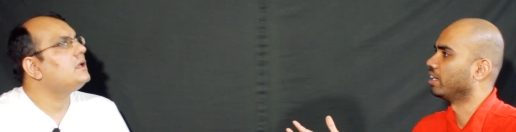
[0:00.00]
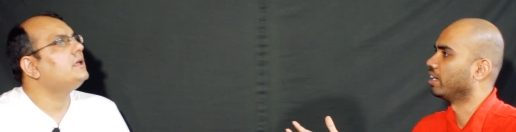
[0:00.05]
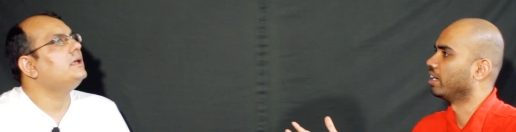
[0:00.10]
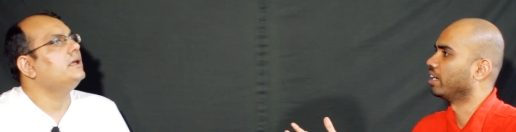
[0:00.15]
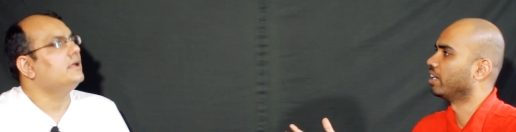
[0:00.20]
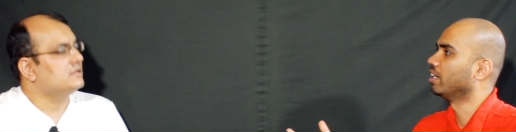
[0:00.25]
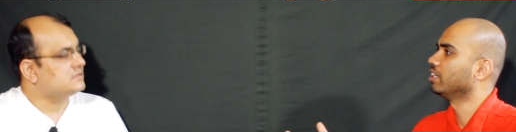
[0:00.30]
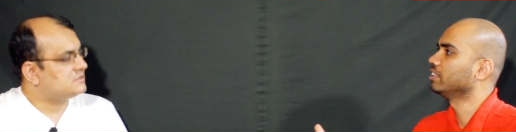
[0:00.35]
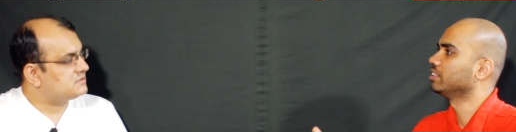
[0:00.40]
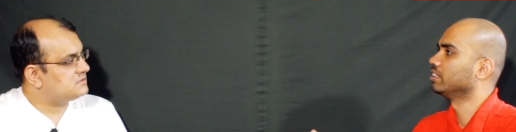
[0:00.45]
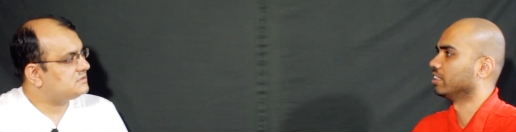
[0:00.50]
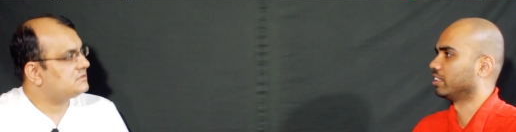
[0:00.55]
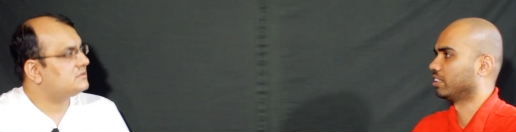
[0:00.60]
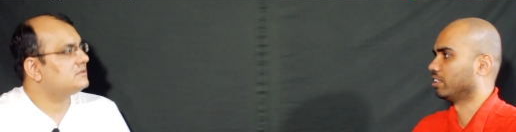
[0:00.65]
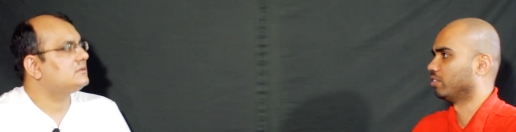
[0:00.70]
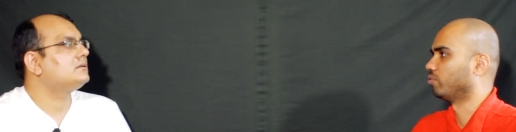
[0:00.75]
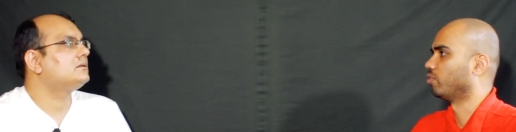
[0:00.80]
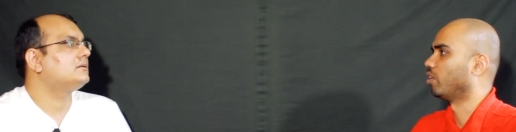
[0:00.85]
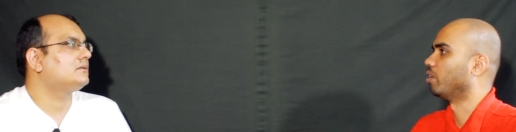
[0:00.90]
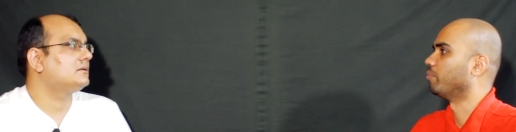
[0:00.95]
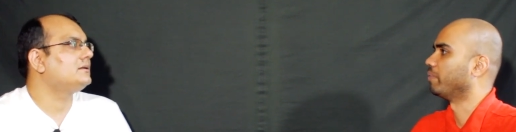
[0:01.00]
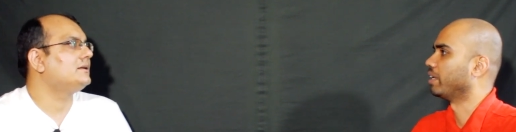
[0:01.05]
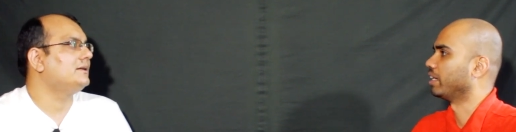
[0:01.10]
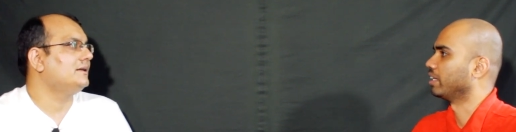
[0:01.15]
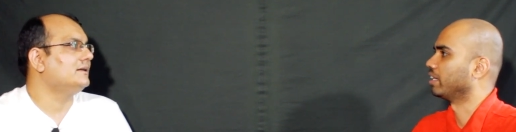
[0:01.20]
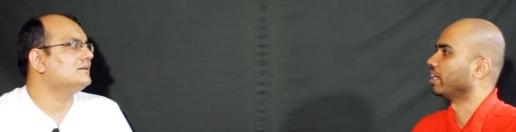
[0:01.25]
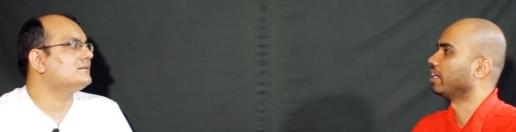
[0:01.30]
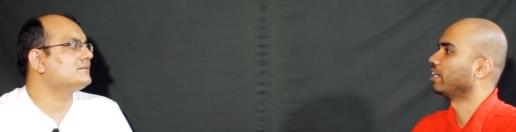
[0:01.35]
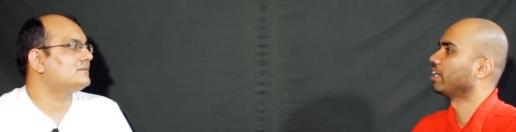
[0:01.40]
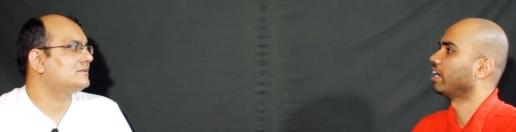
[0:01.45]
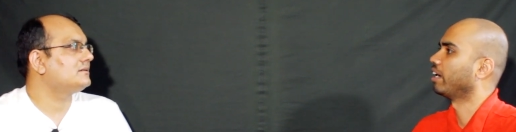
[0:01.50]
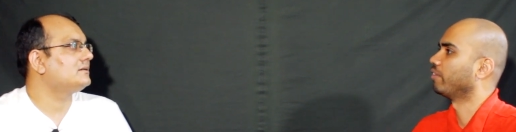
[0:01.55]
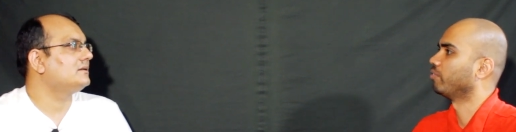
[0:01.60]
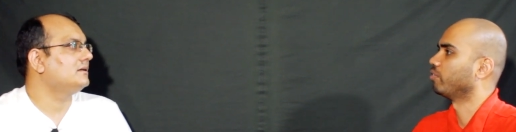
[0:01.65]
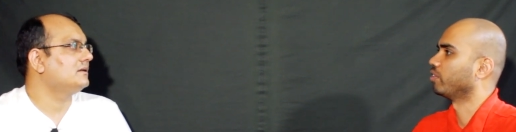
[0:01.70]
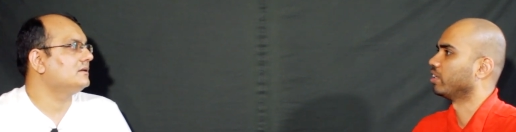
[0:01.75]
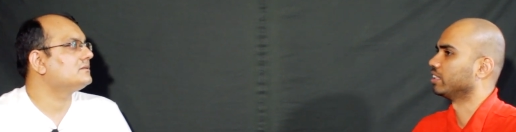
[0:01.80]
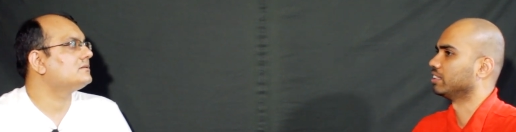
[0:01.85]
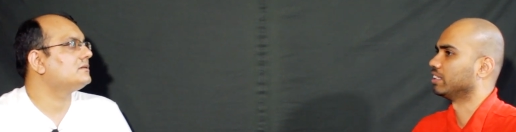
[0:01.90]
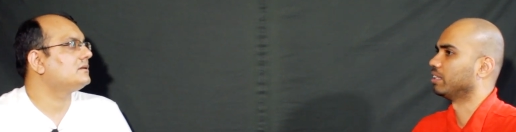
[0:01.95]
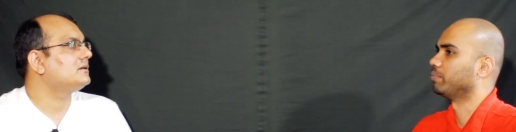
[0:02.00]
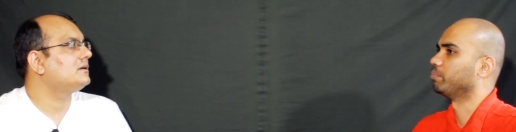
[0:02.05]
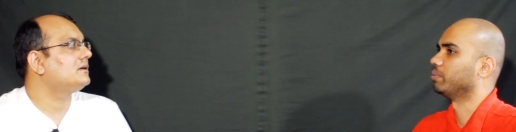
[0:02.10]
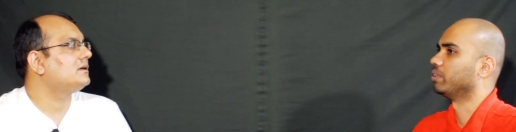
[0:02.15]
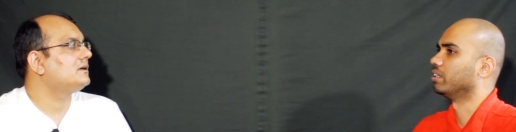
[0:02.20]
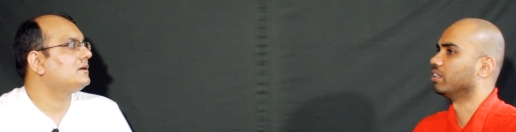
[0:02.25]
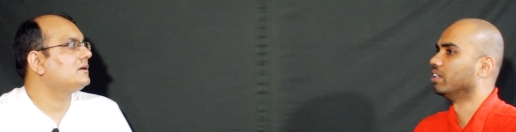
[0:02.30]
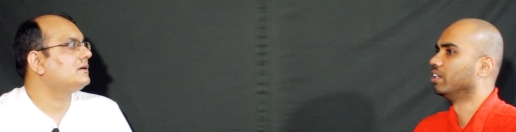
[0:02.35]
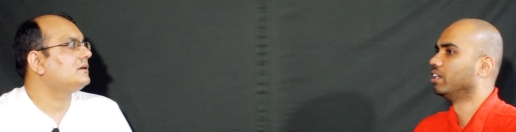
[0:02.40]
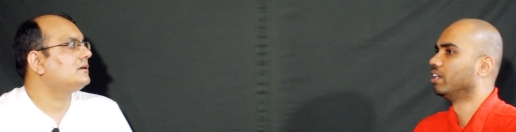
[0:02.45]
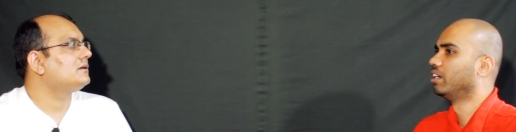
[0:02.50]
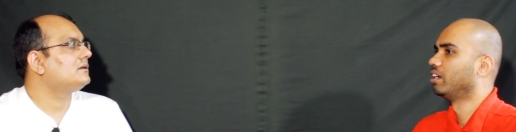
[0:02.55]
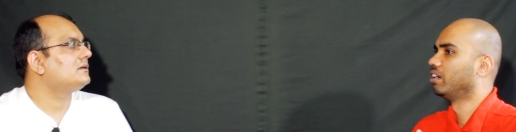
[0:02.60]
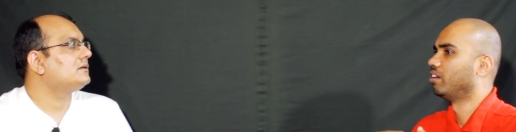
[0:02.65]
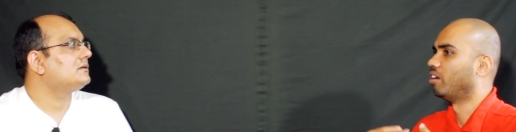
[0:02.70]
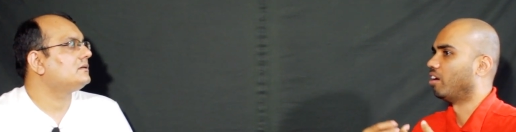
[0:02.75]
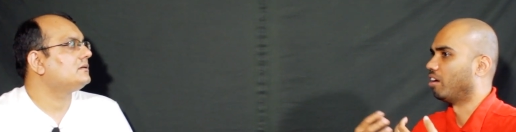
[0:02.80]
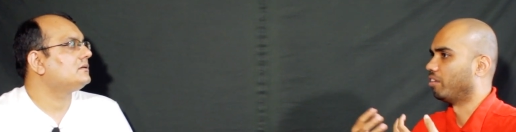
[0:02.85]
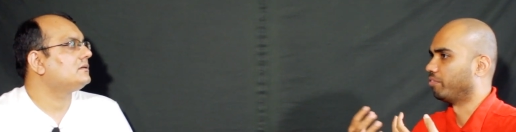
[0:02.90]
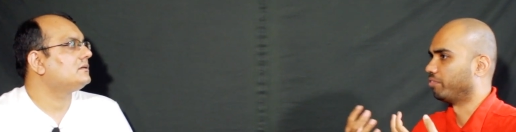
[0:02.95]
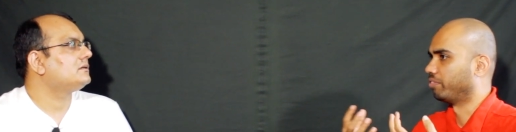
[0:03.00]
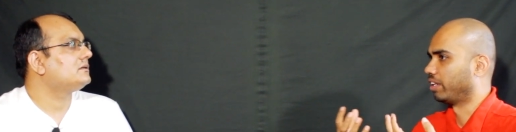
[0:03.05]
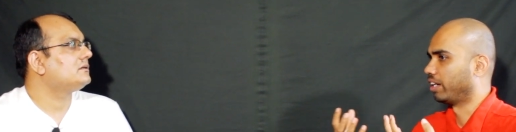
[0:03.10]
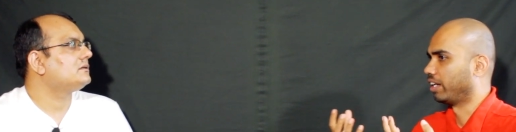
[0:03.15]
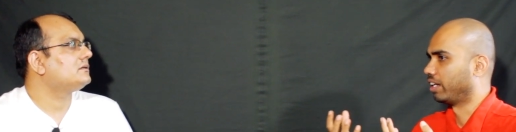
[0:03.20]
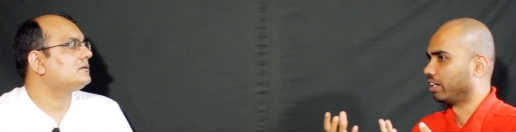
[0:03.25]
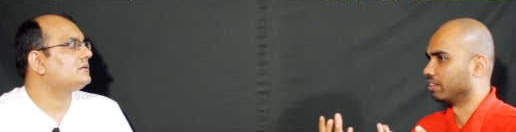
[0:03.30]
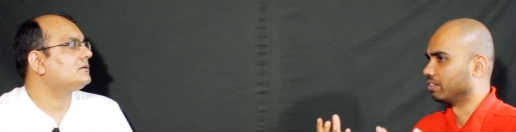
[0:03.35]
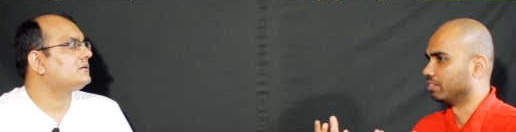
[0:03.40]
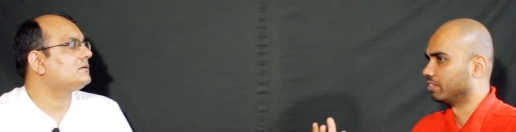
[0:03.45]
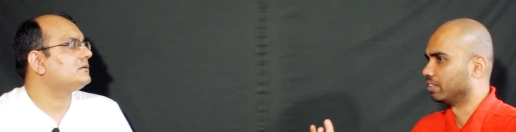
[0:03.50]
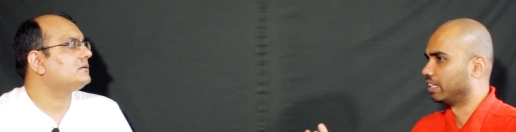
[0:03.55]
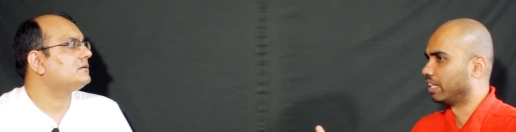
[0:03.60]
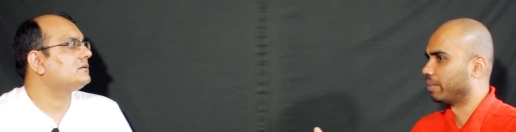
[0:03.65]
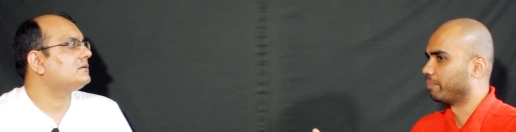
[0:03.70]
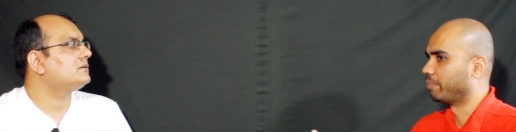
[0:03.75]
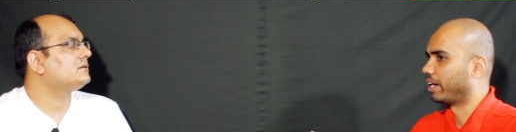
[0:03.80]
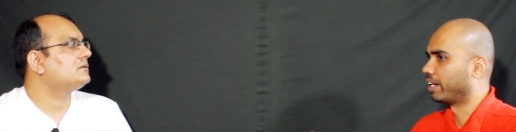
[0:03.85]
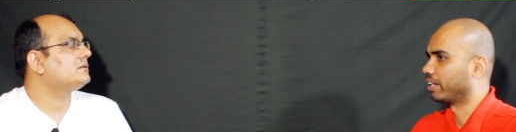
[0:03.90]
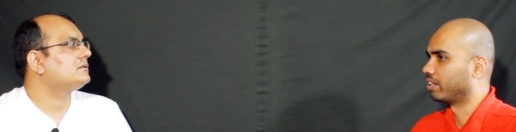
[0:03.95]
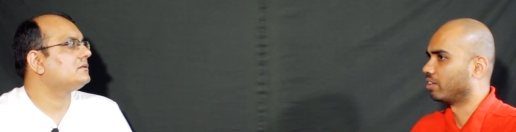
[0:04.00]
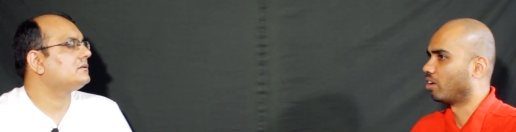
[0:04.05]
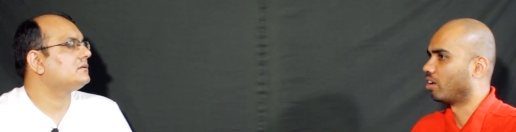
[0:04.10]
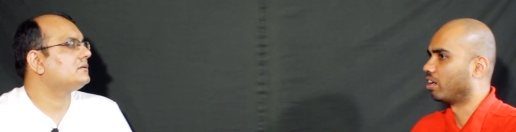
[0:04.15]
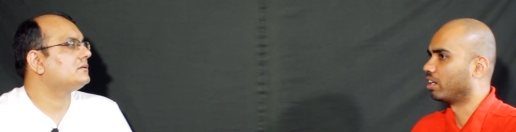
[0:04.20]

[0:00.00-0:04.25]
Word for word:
Speaker 1: in a certain format, right? Like for example, offering, they might